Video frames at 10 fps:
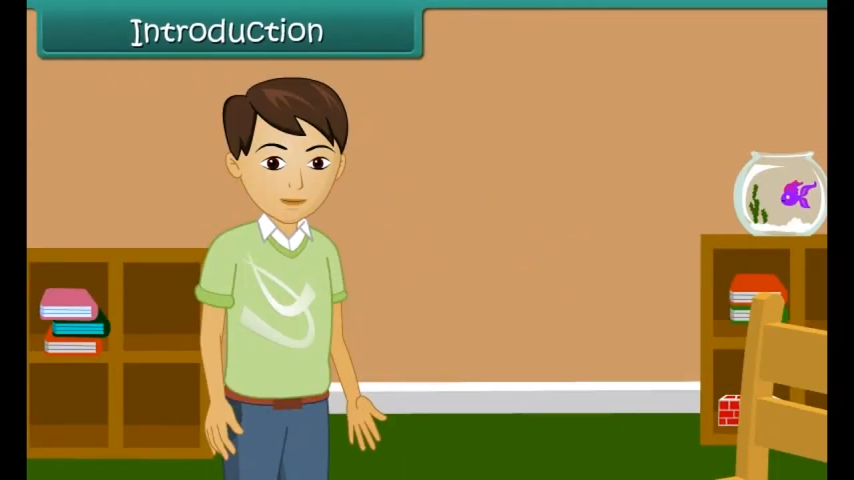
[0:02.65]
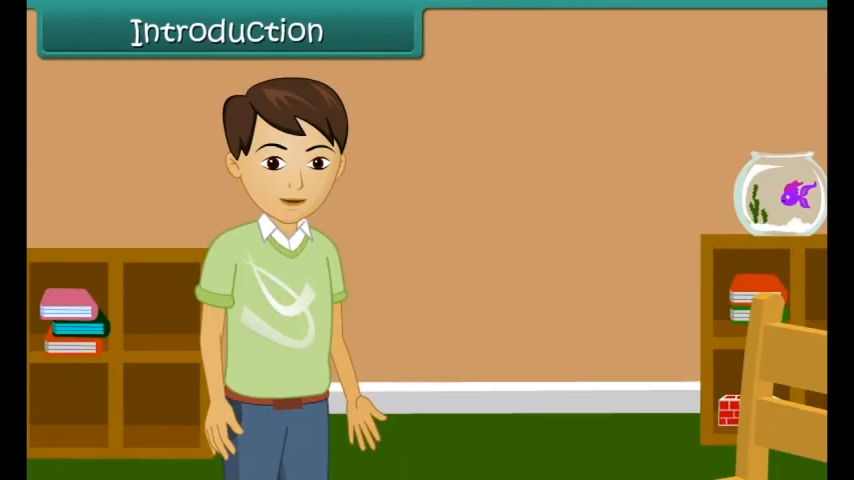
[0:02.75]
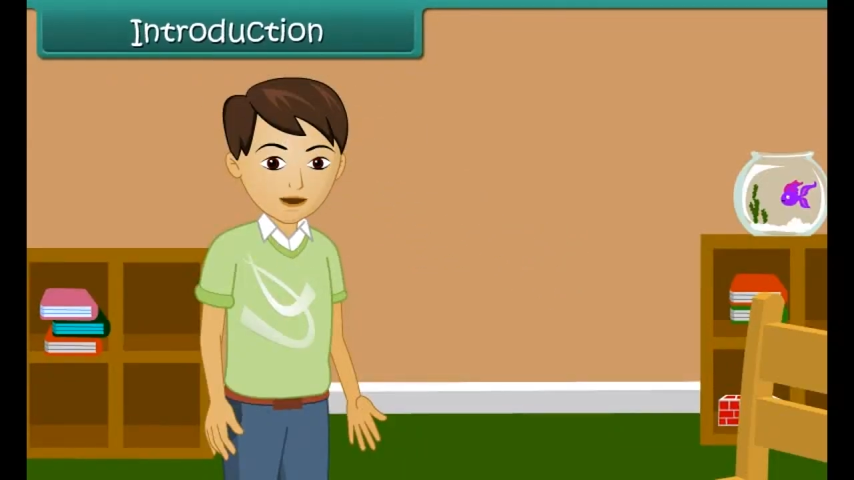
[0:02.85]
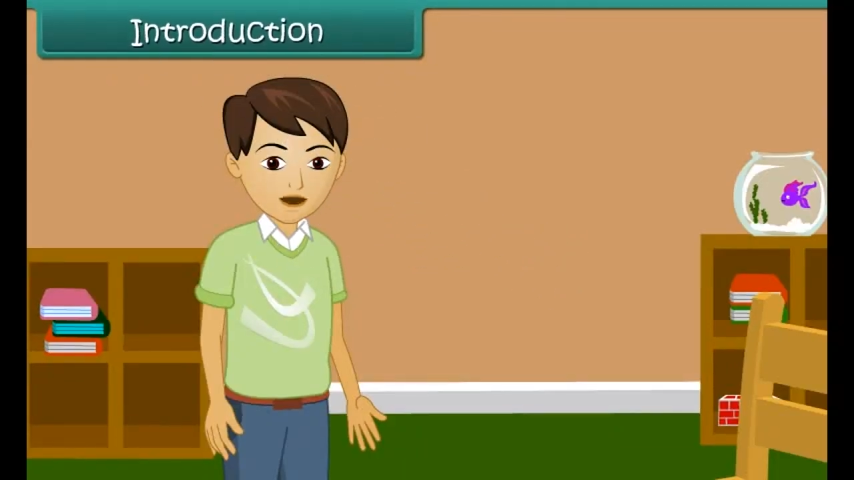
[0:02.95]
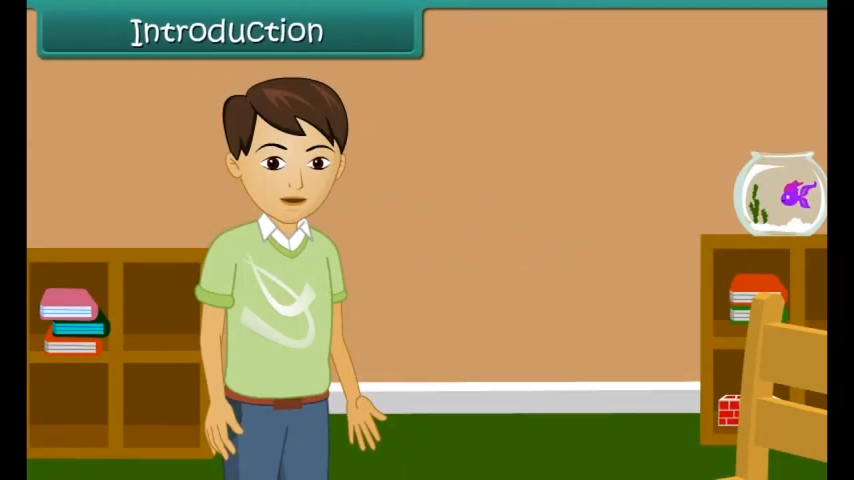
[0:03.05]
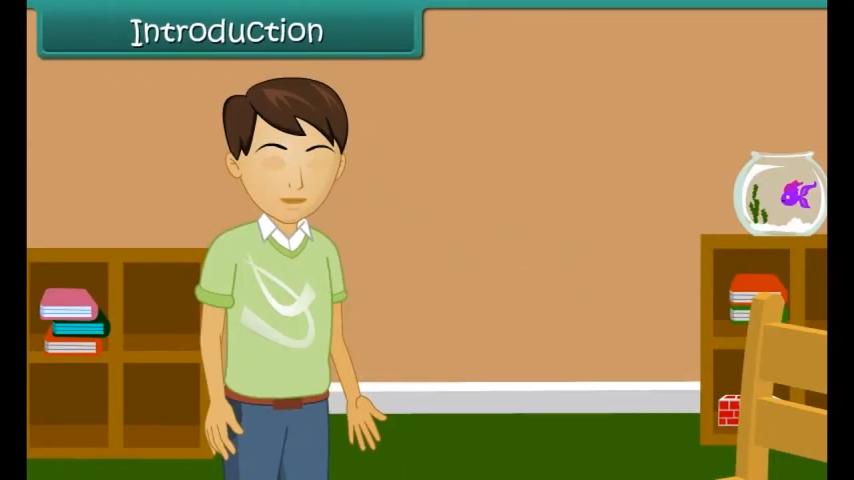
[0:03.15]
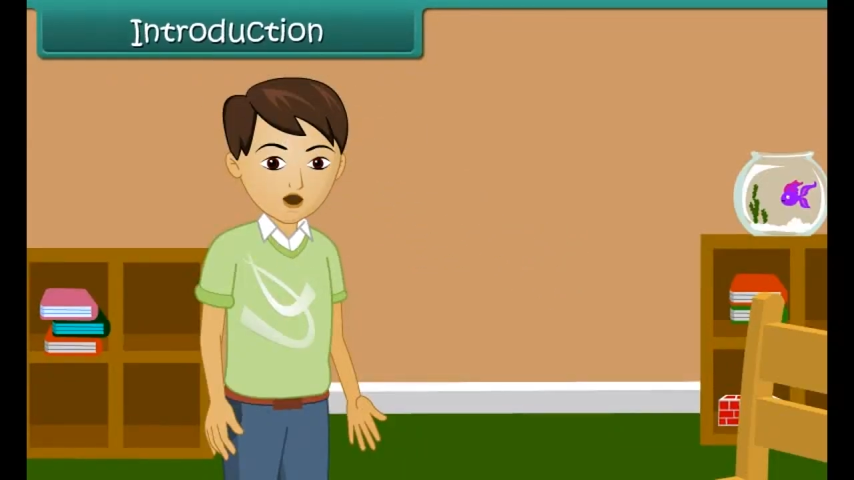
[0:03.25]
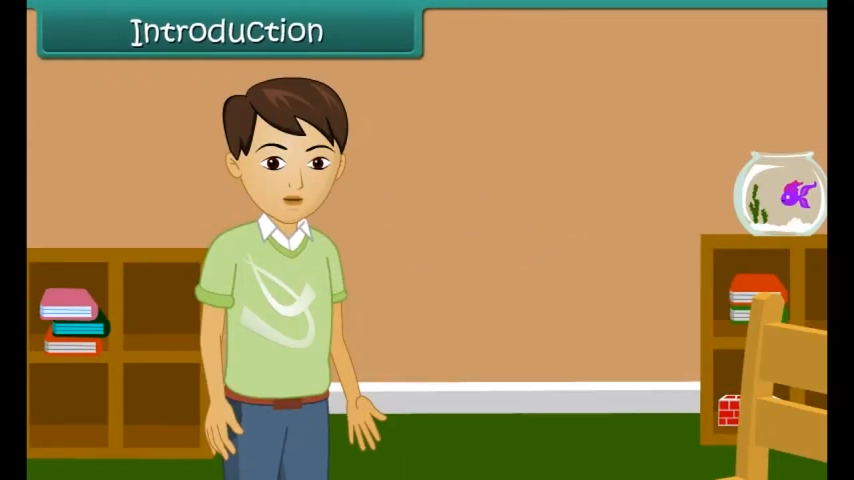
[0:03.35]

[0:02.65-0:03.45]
Friends,